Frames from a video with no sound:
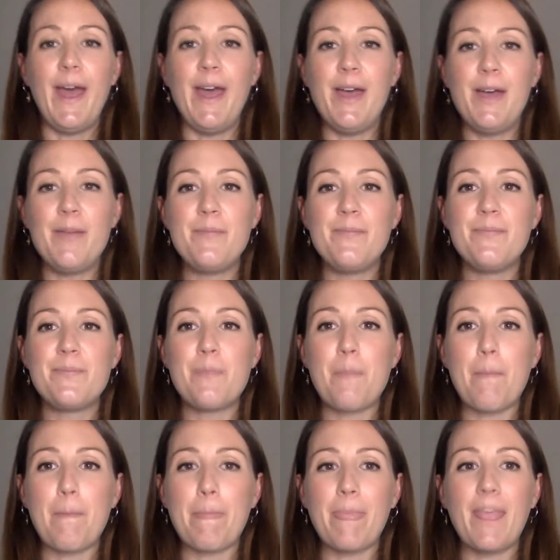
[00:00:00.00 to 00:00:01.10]

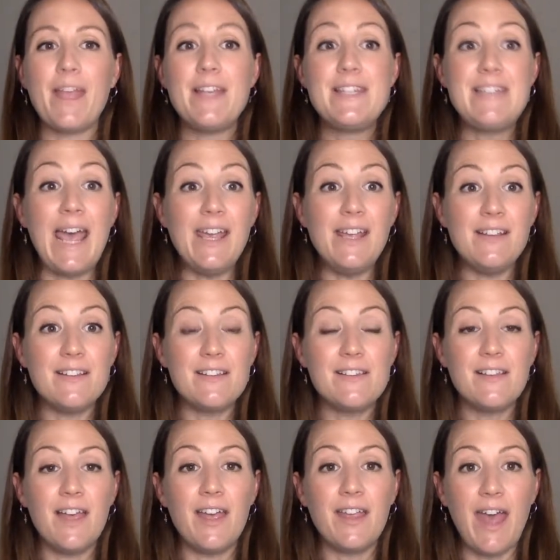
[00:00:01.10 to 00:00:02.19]
Um,
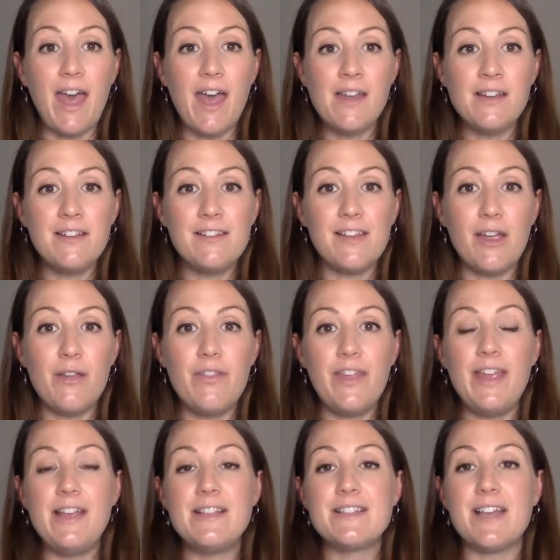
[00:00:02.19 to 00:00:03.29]
Dates again. So
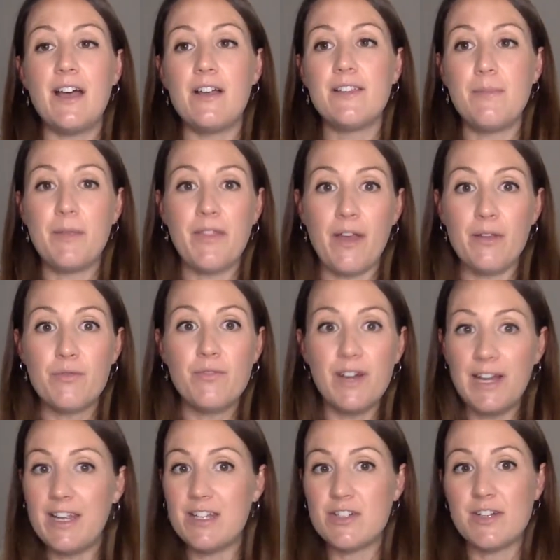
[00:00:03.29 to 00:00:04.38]
these are something that I was
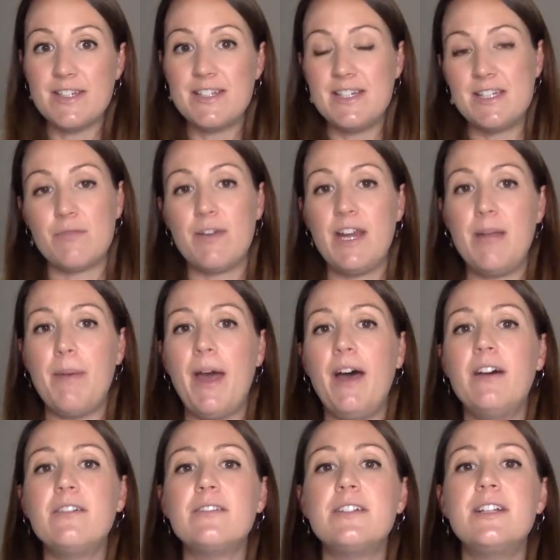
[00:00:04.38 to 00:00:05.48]
really interested to read
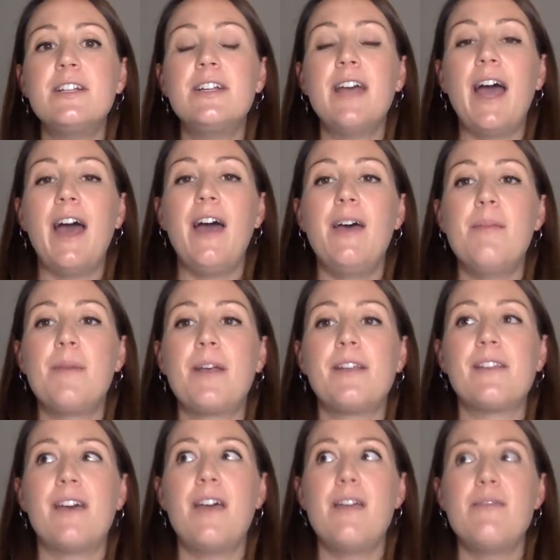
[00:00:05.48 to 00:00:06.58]
about um,
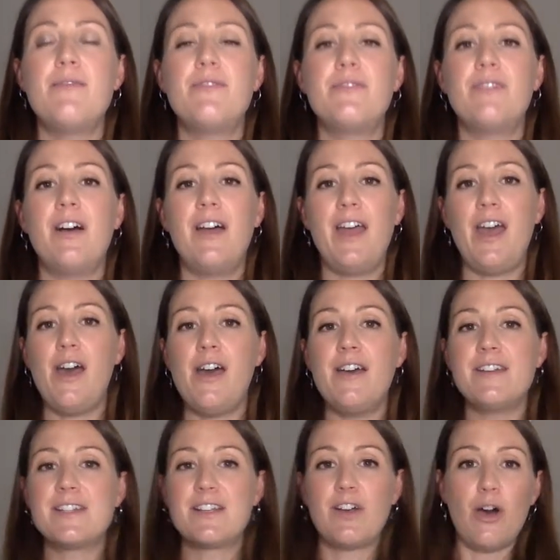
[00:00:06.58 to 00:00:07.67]
because I've I
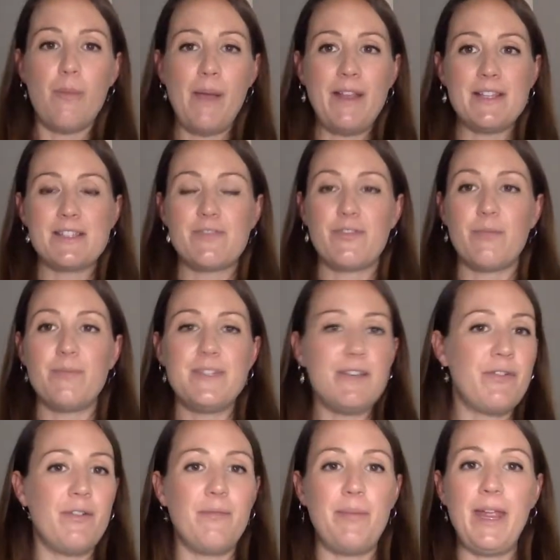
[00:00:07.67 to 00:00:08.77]
heard comments from
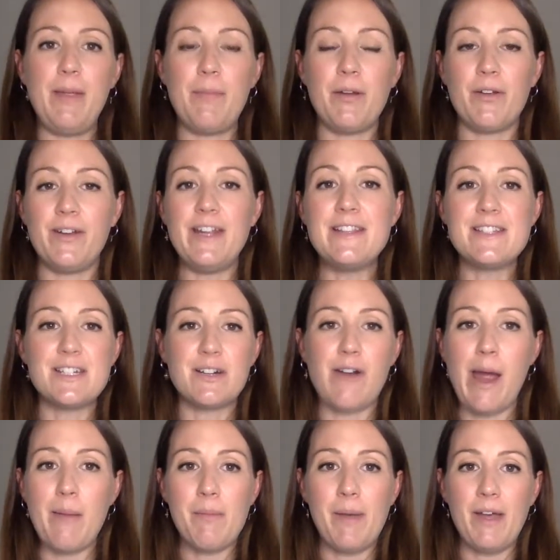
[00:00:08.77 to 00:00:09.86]
different people on
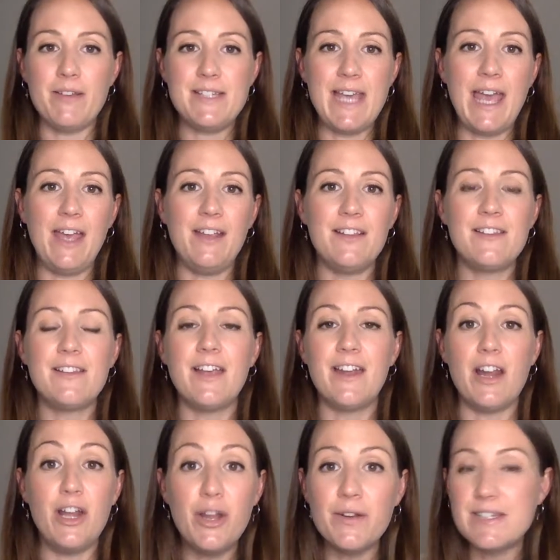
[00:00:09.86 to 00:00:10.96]
Instagram about dates,
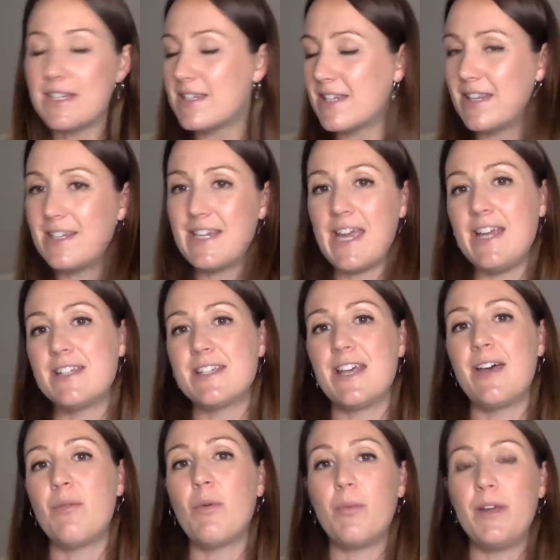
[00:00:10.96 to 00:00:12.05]
and I looked into the
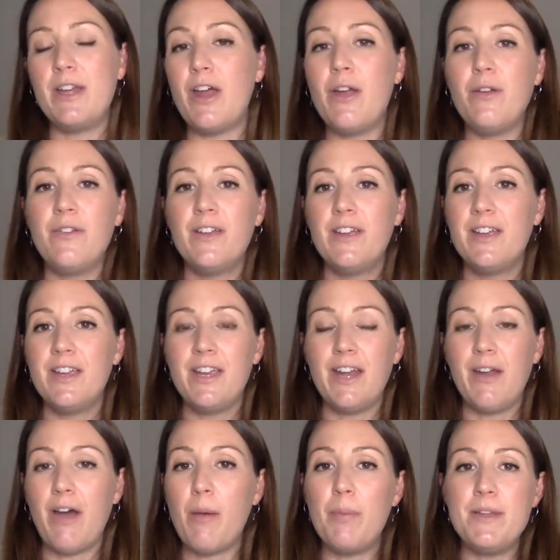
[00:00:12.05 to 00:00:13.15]
data, what we know,
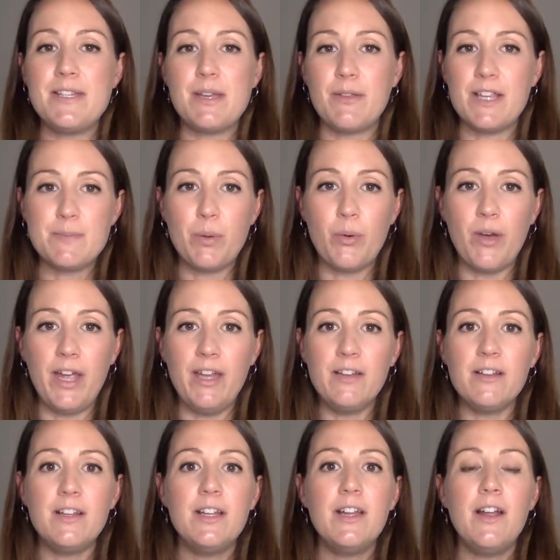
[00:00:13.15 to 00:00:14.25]
you know, up until this
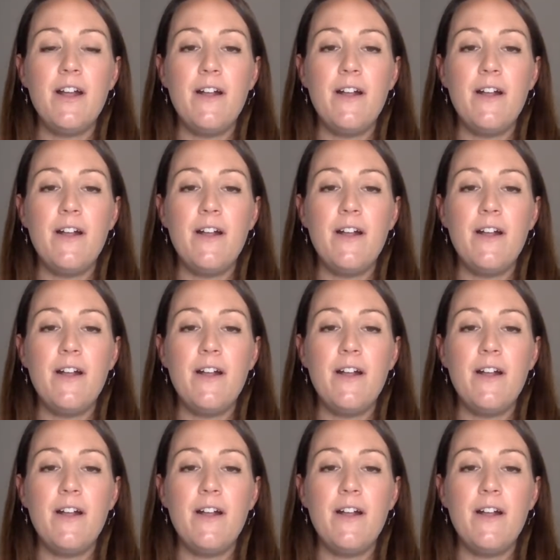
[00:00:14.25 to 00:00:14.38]
point.